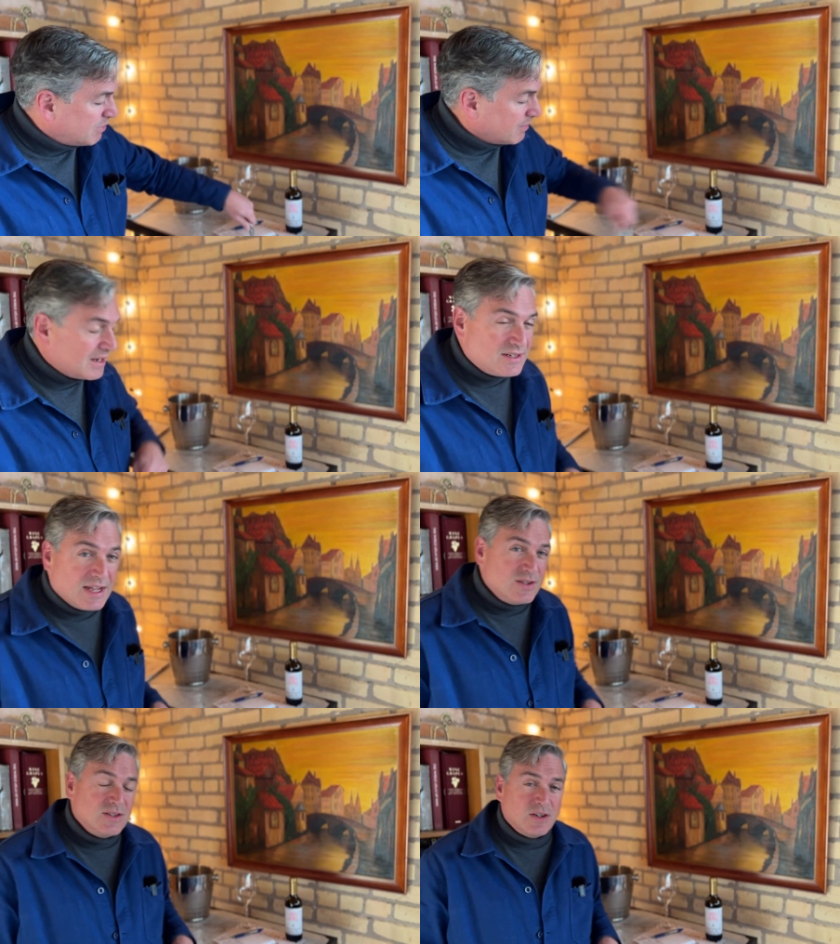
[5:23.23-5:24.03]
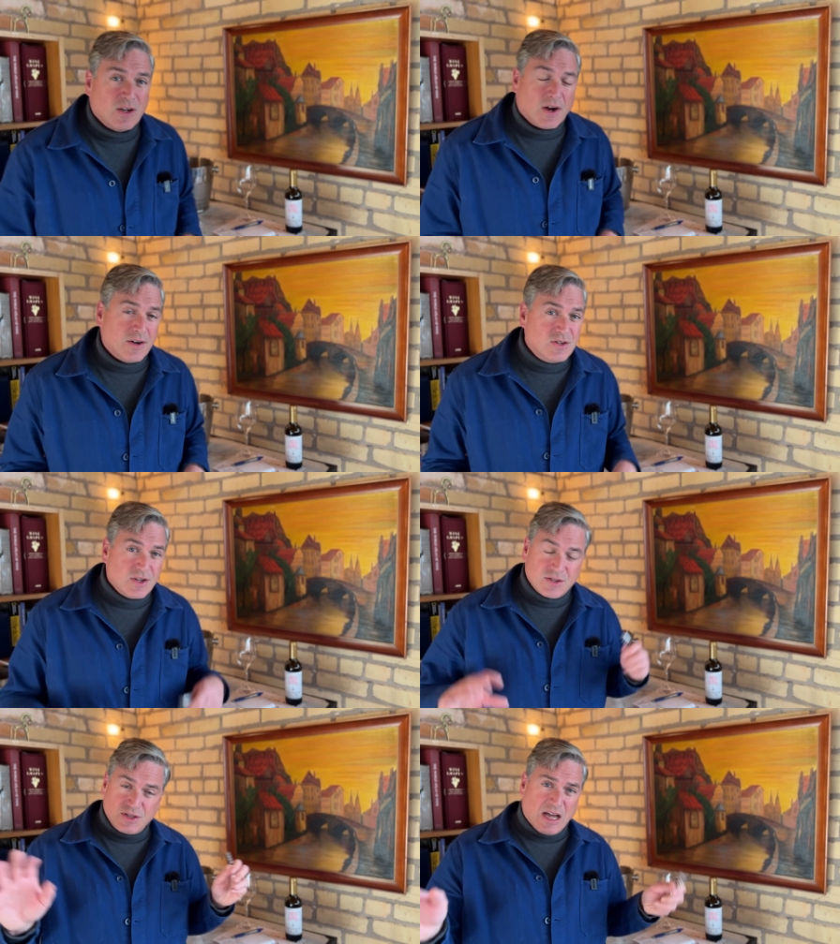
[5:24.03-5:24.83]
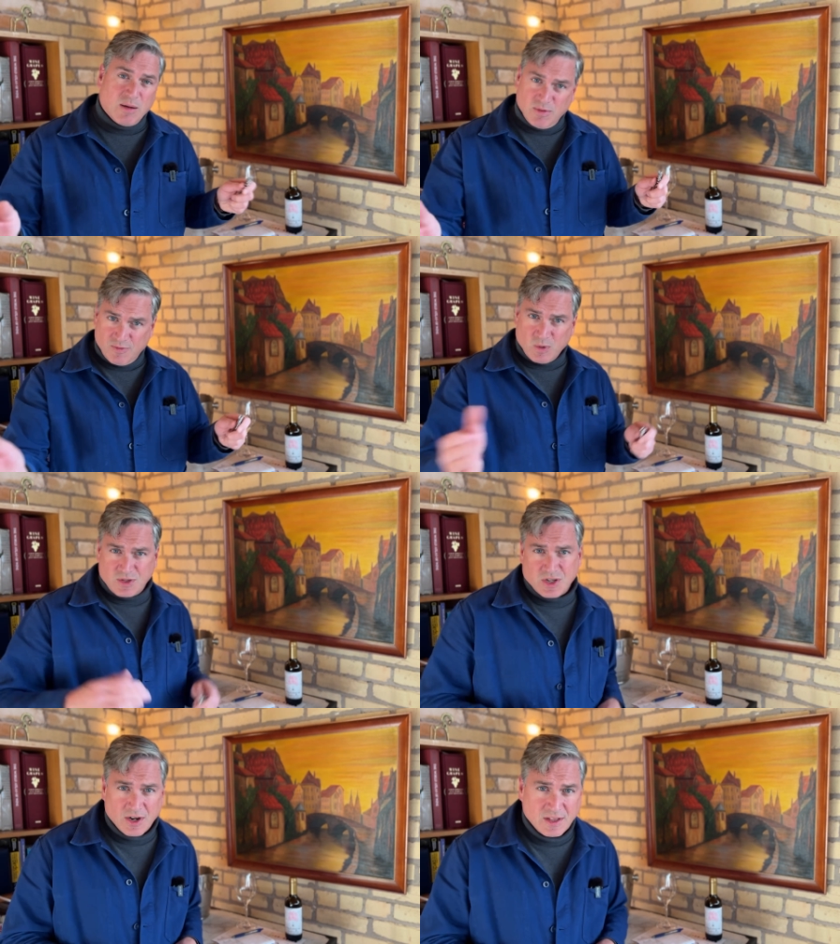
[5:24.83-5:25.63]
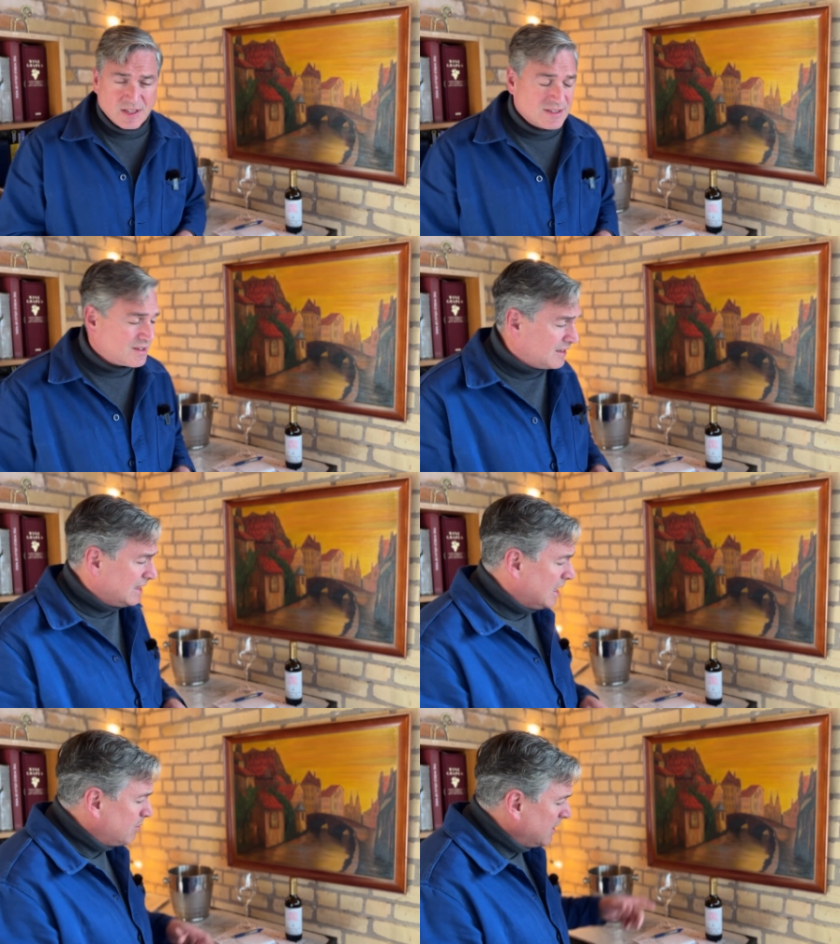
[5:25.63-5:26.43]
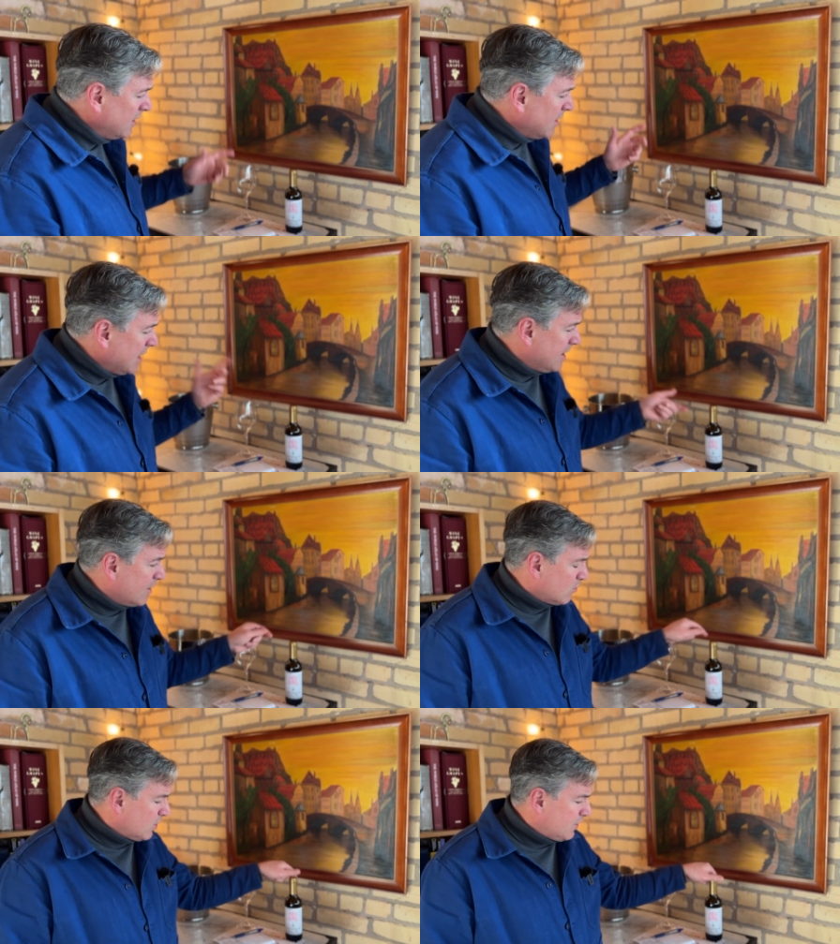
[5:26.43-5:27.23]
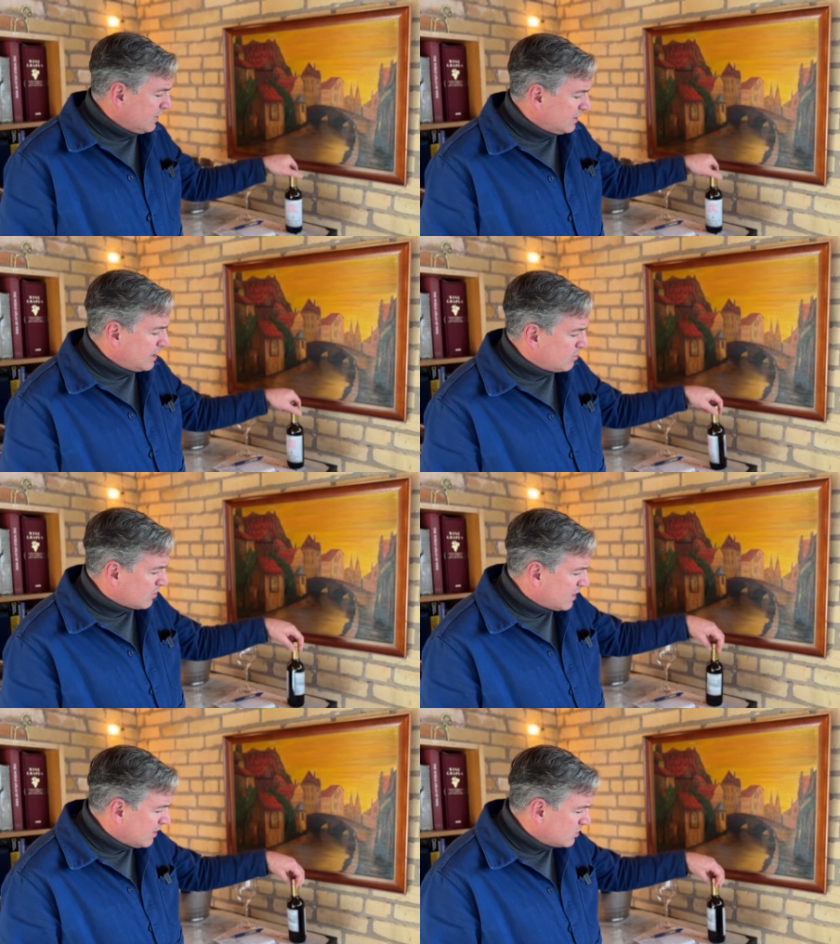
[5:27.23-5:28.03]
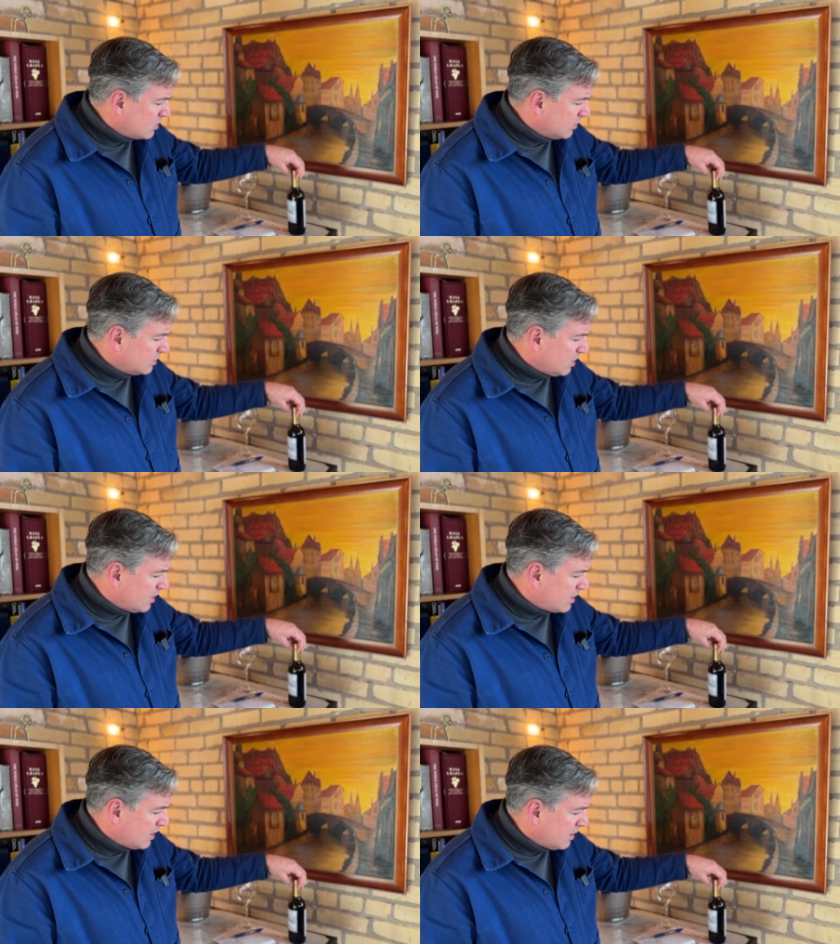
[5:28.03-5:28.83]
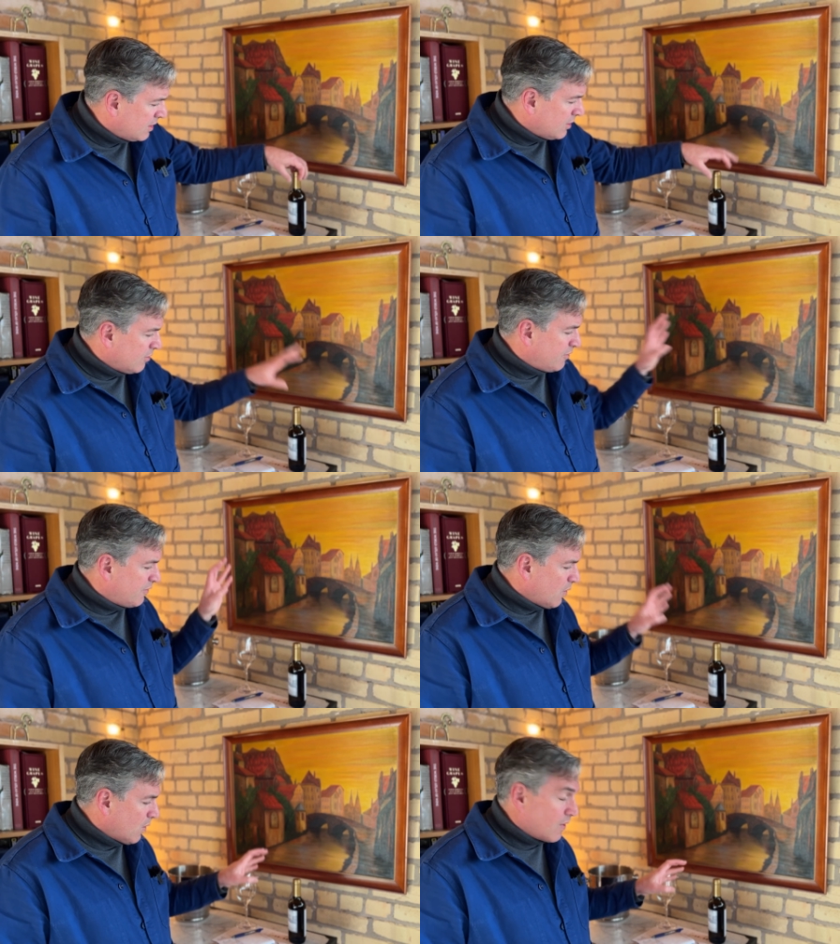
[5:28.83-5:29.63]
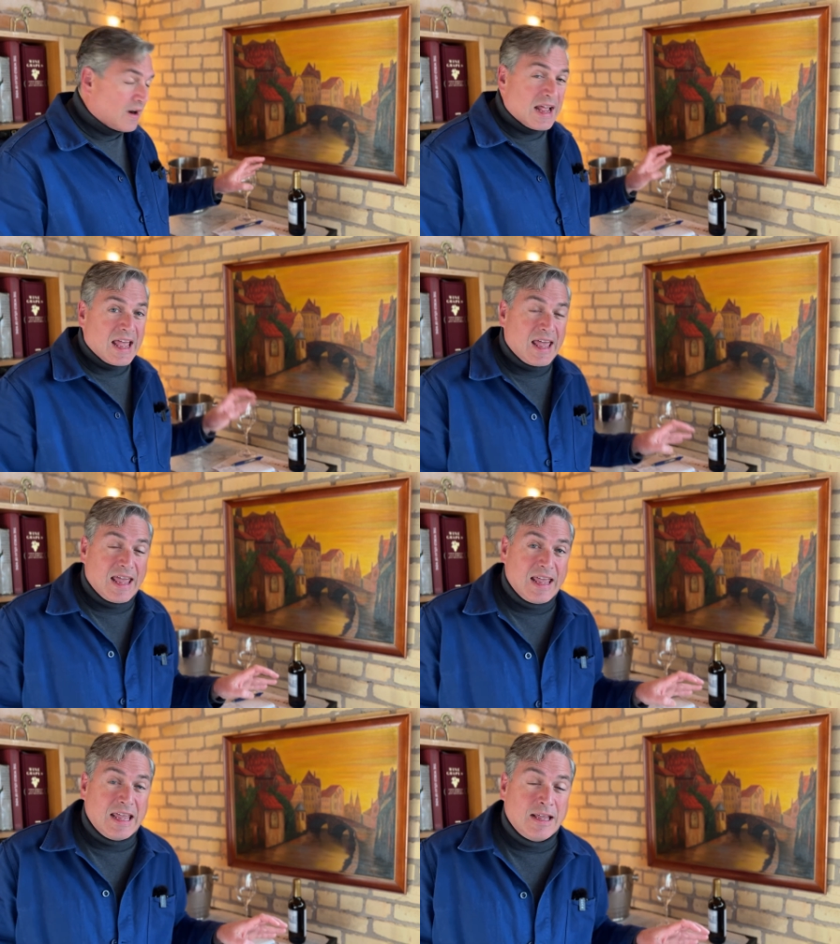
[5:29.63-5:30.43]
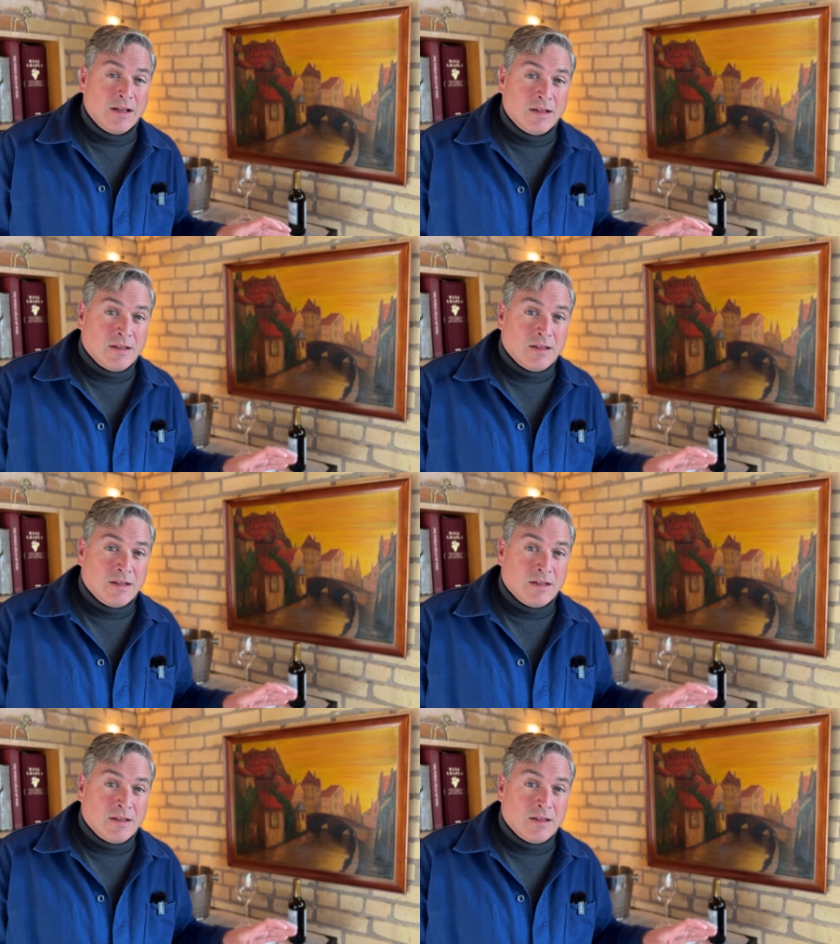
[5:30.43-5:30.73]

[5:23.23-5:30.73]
of my tasting card just now before starting this clip, and I rolled the label around to look for a